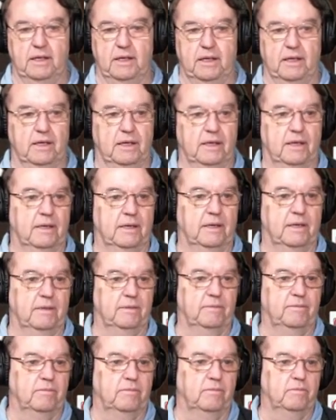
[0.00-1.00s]

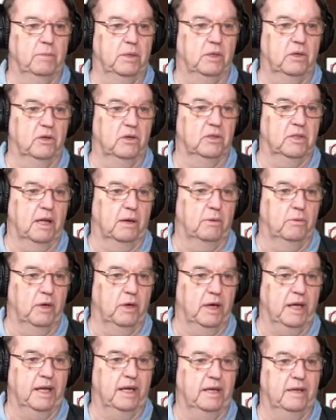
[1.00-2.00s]
because I'm
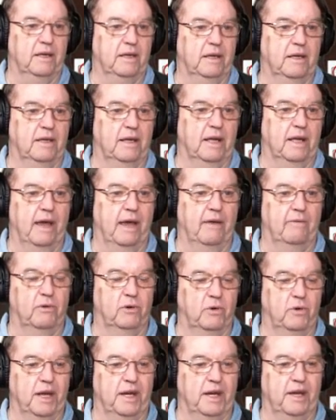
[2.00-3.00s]
red and I have a
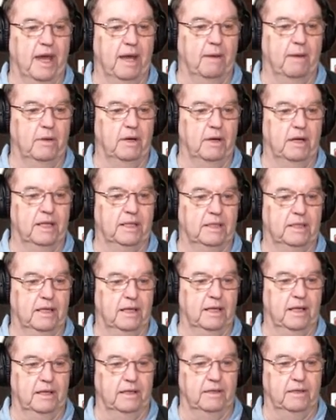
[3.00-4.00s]
red amulet
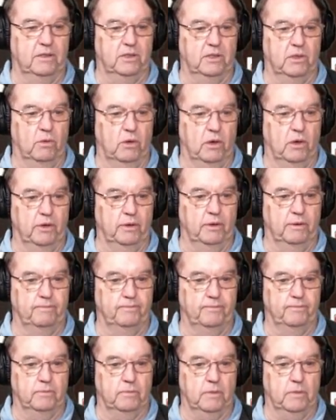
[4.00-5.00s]
and so
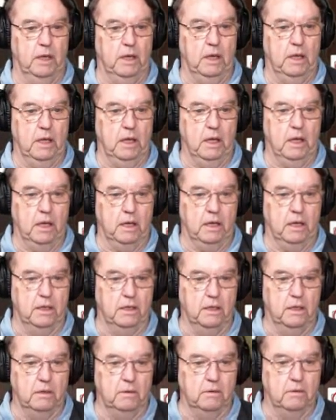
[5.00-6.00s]

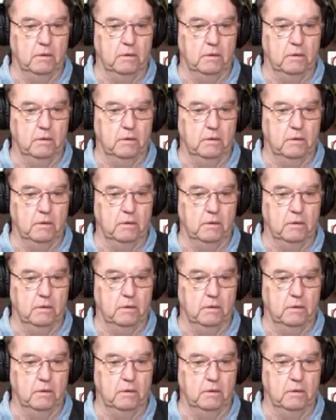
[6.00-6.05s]
on.